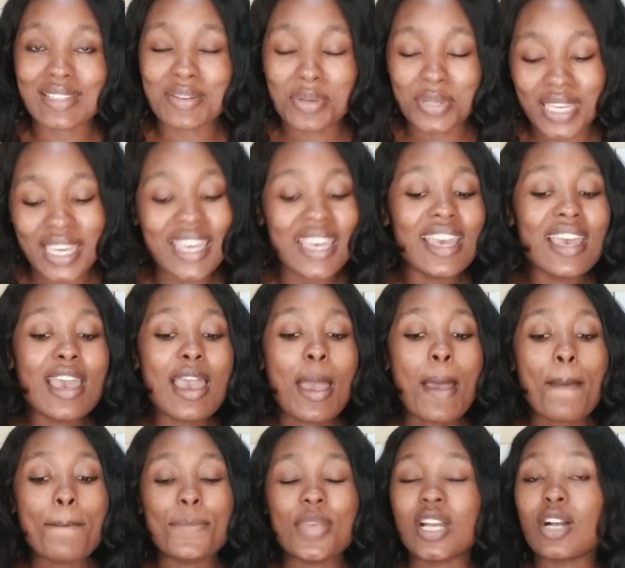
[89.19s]
Okay,
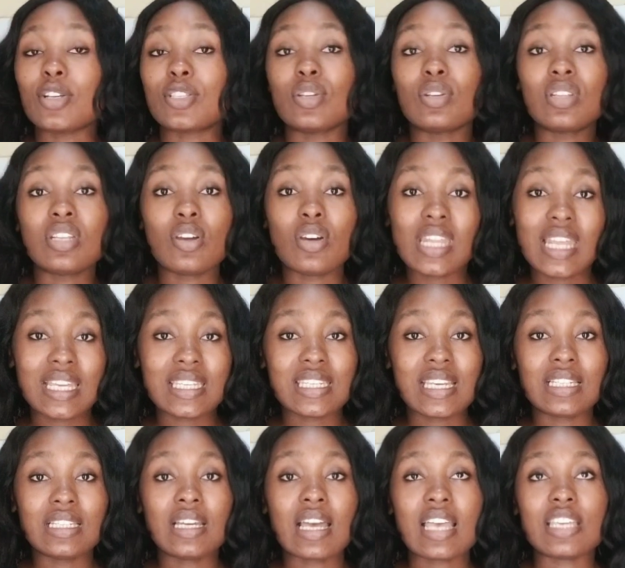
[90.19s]
because on the other
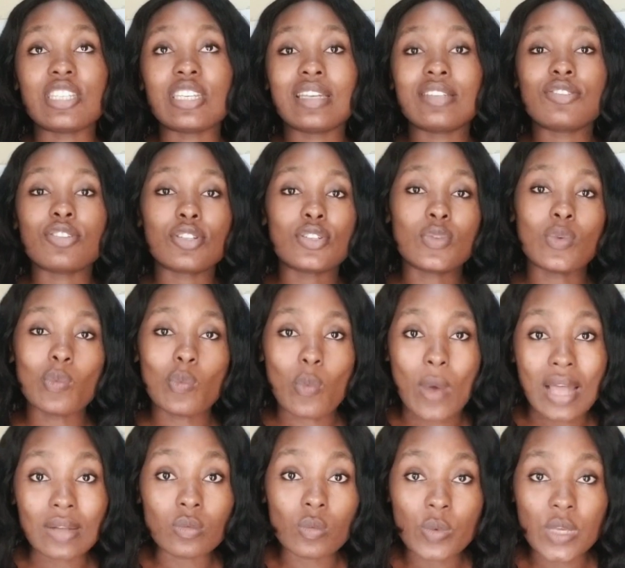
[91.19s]
channel I shared just
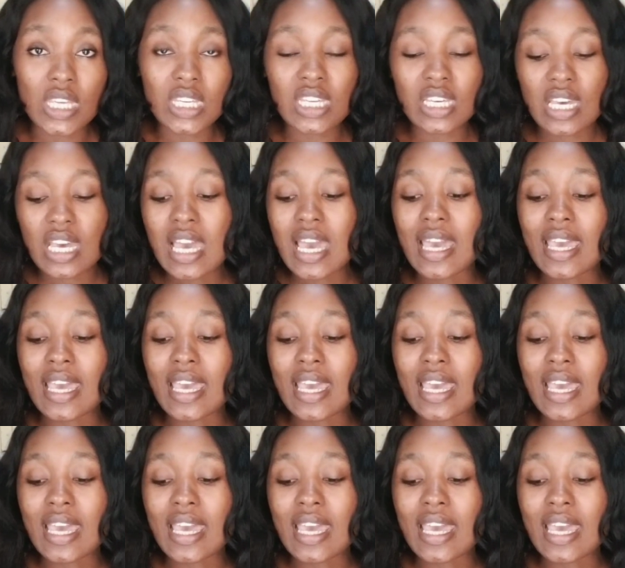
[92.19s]
1 week.